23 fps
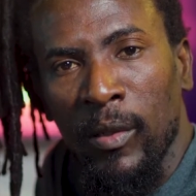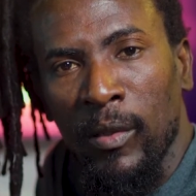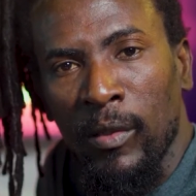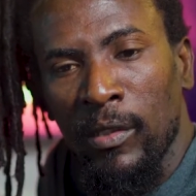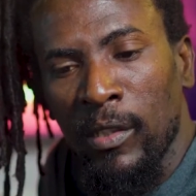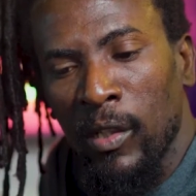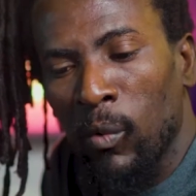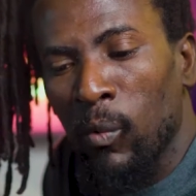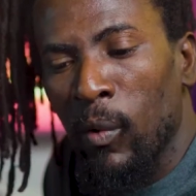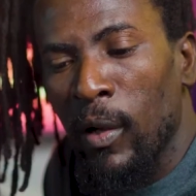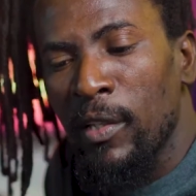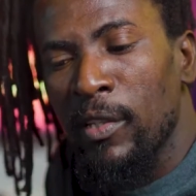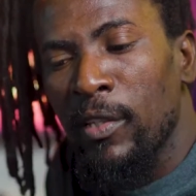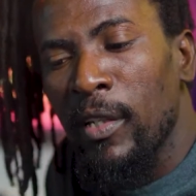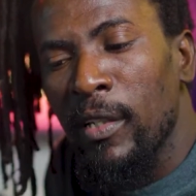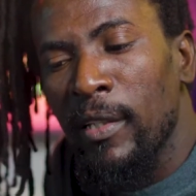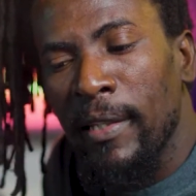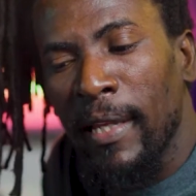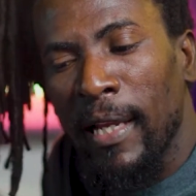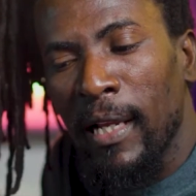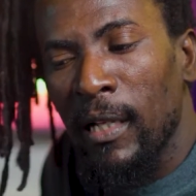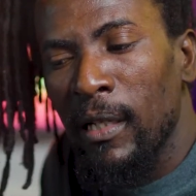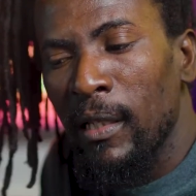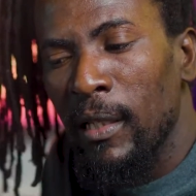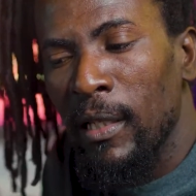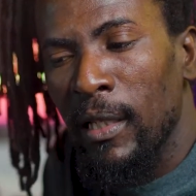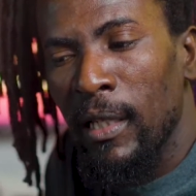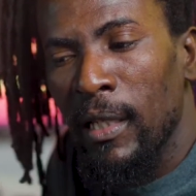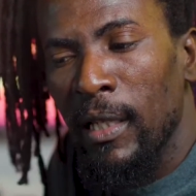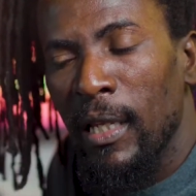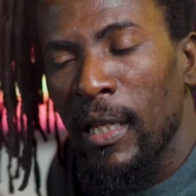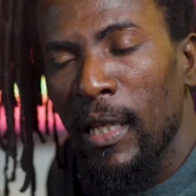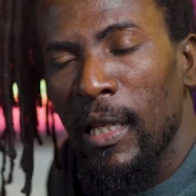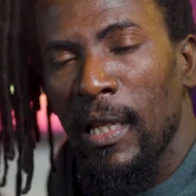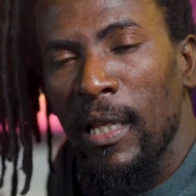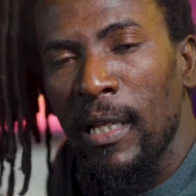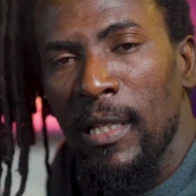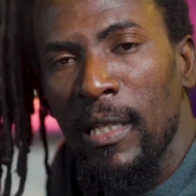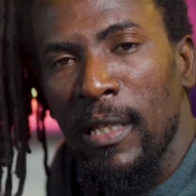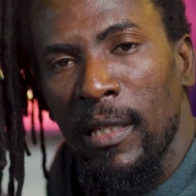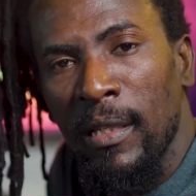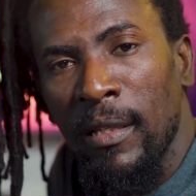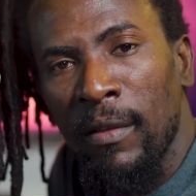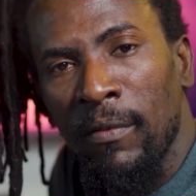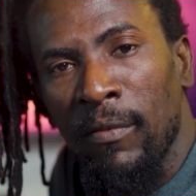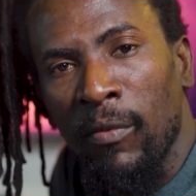So once you tell the
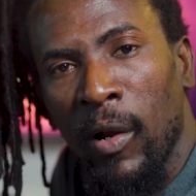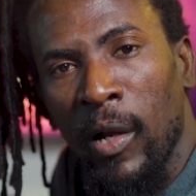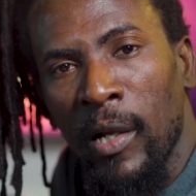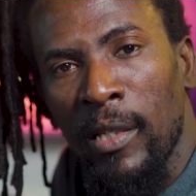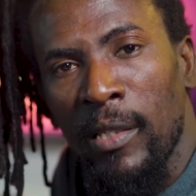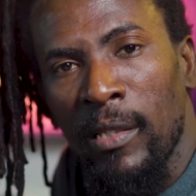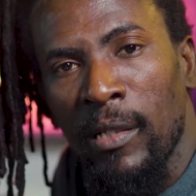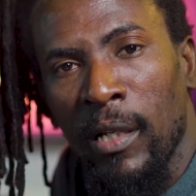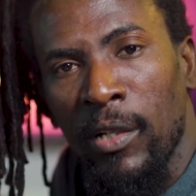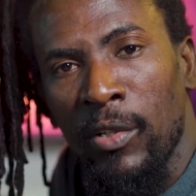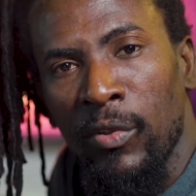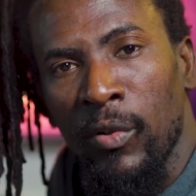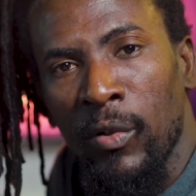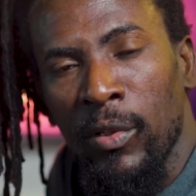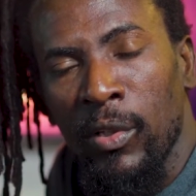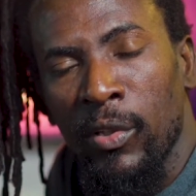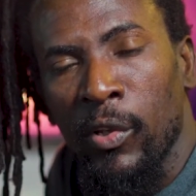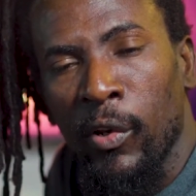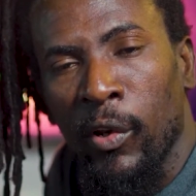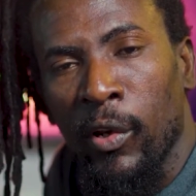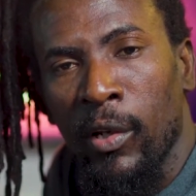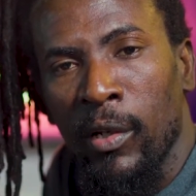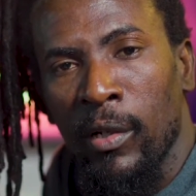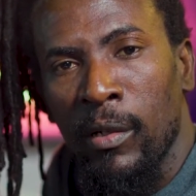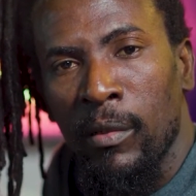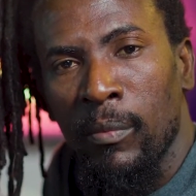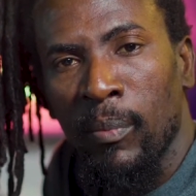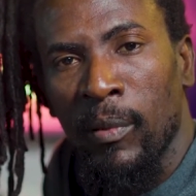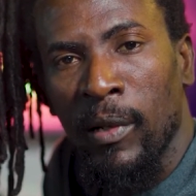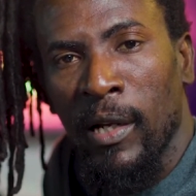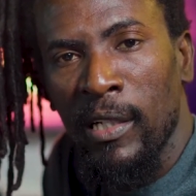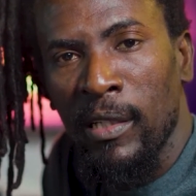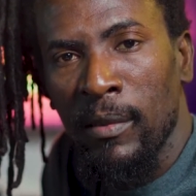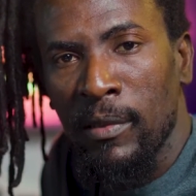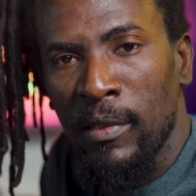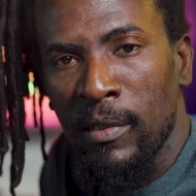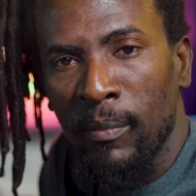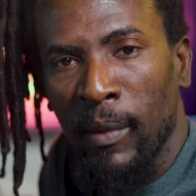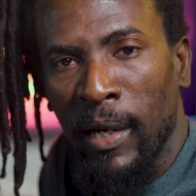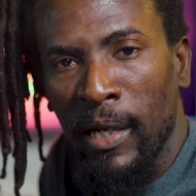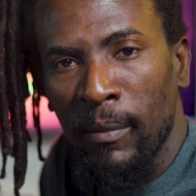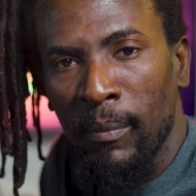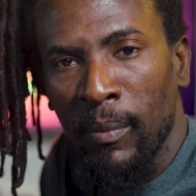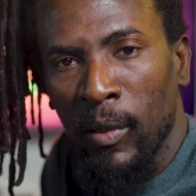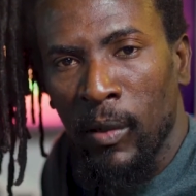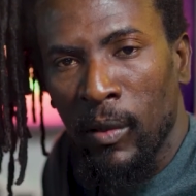voice control to turn on the smart
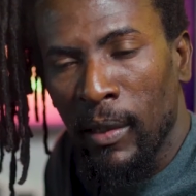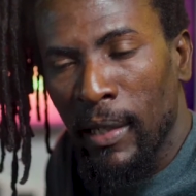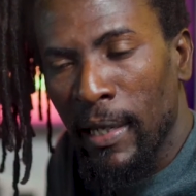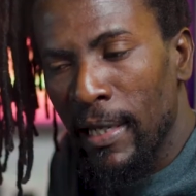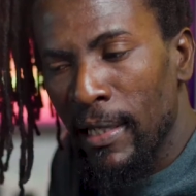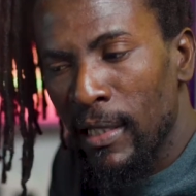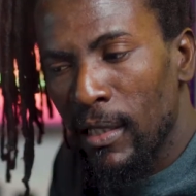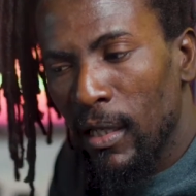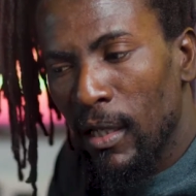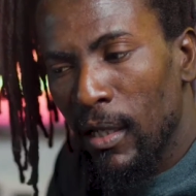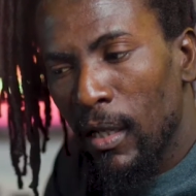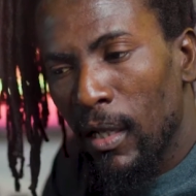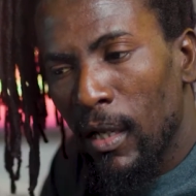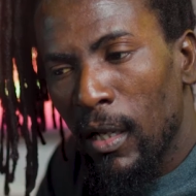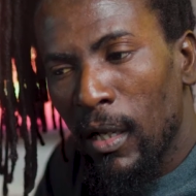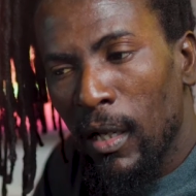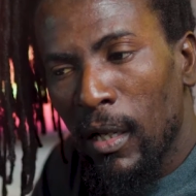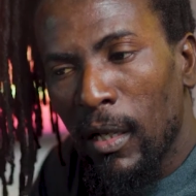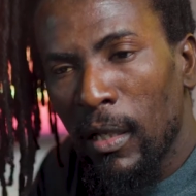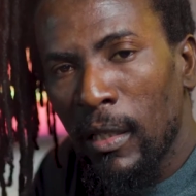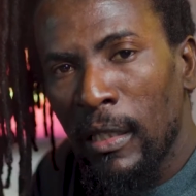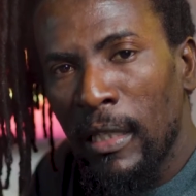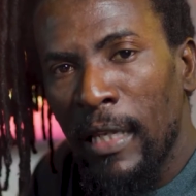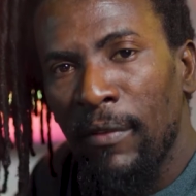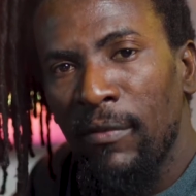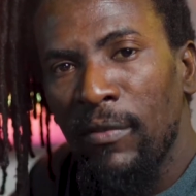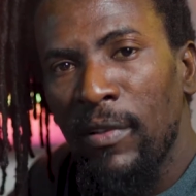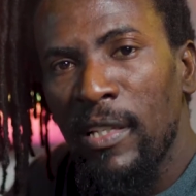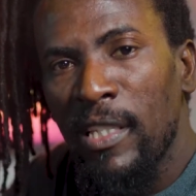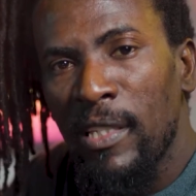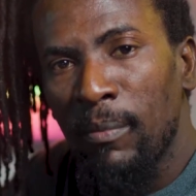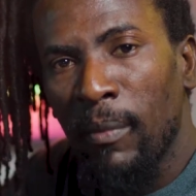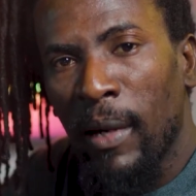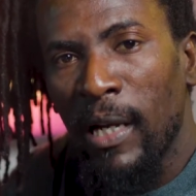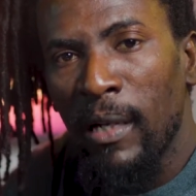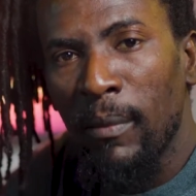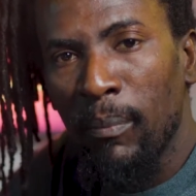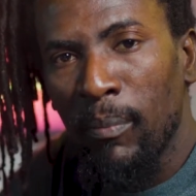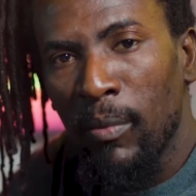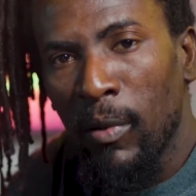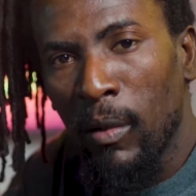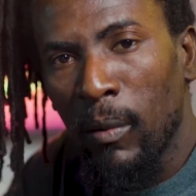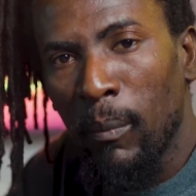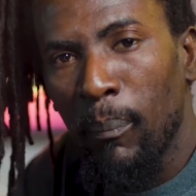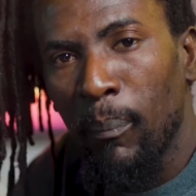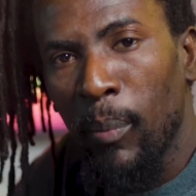plug, it gives the smart plug
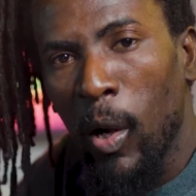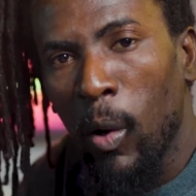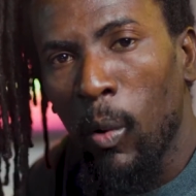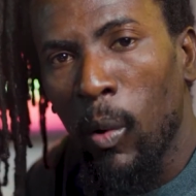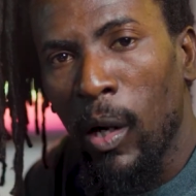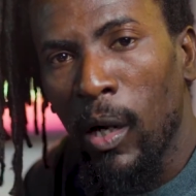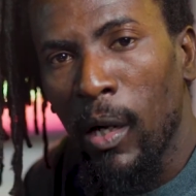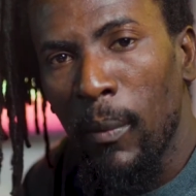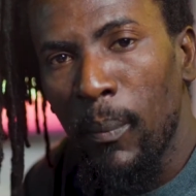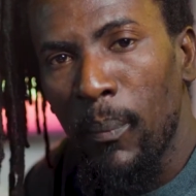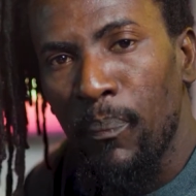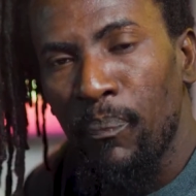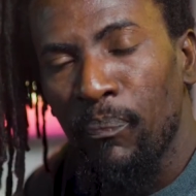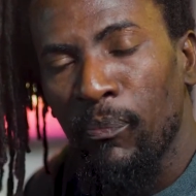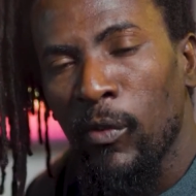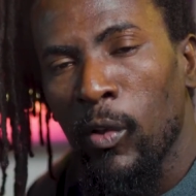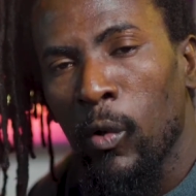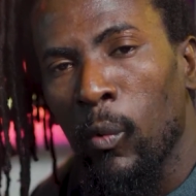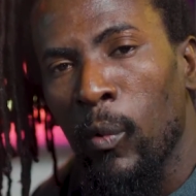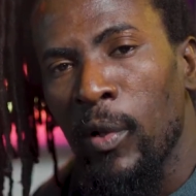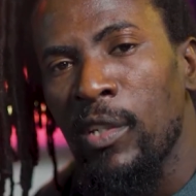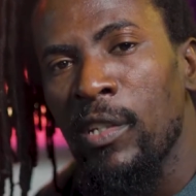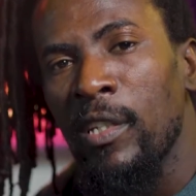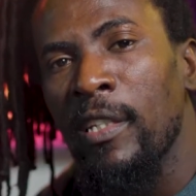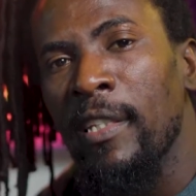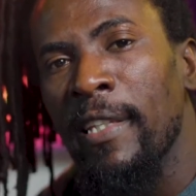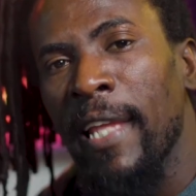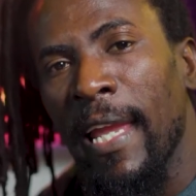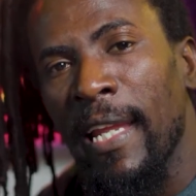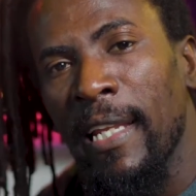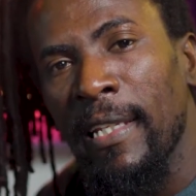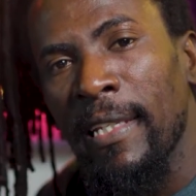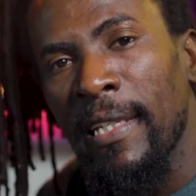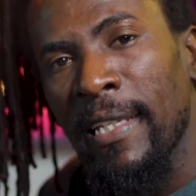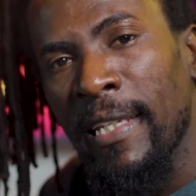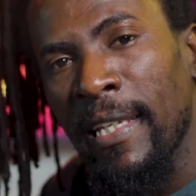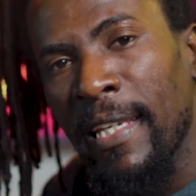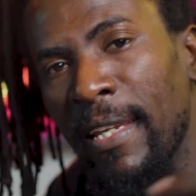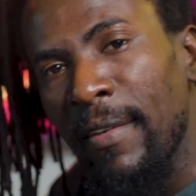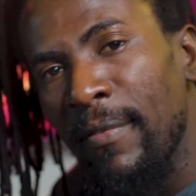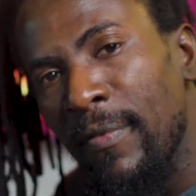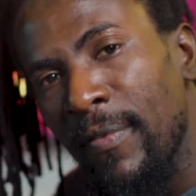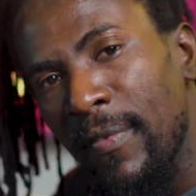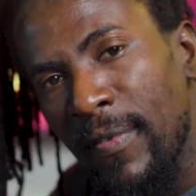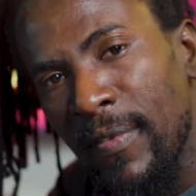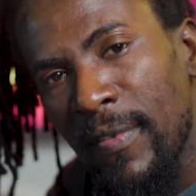power, which then
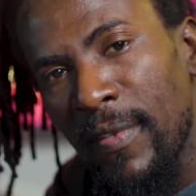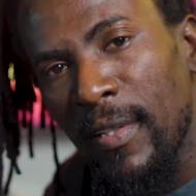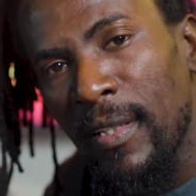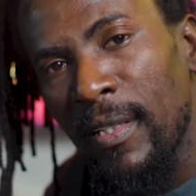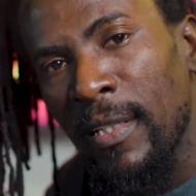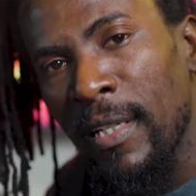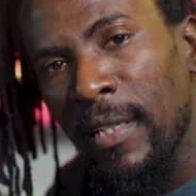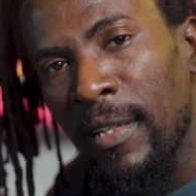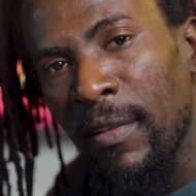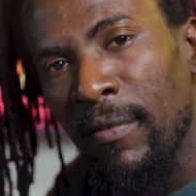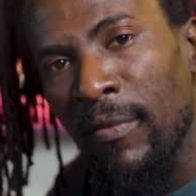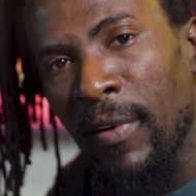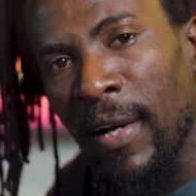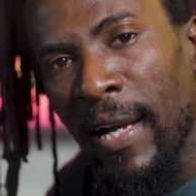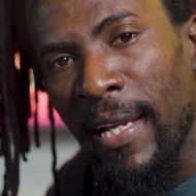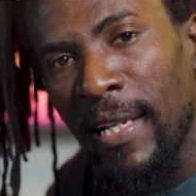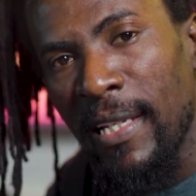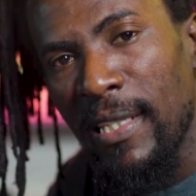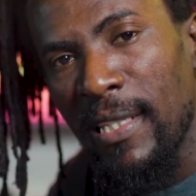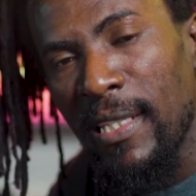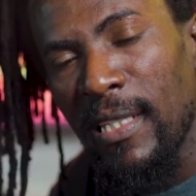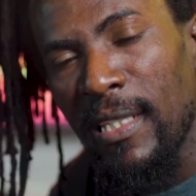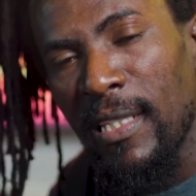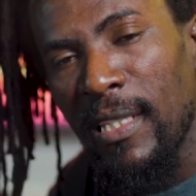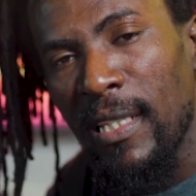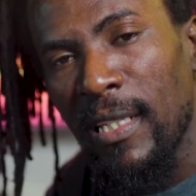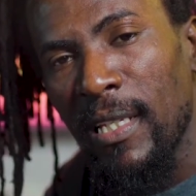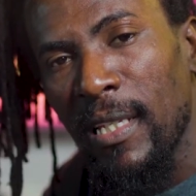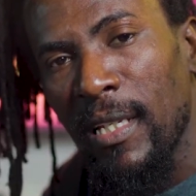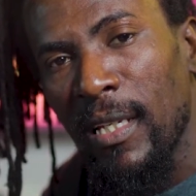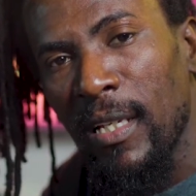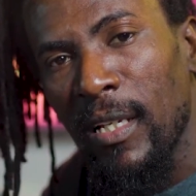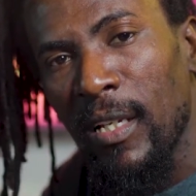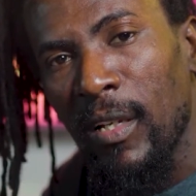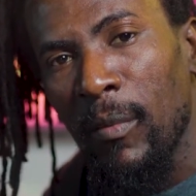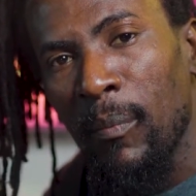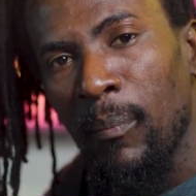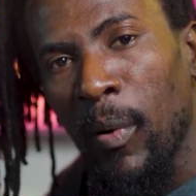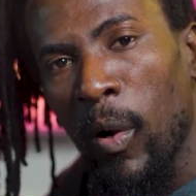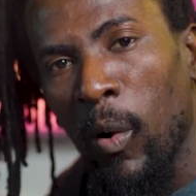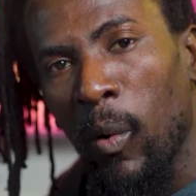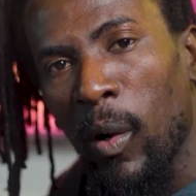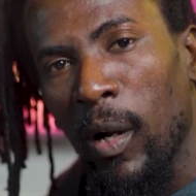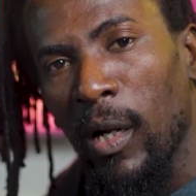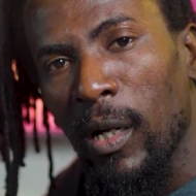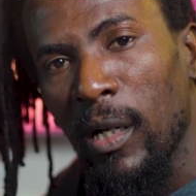gives the device
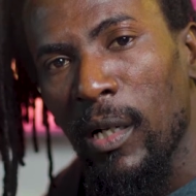power.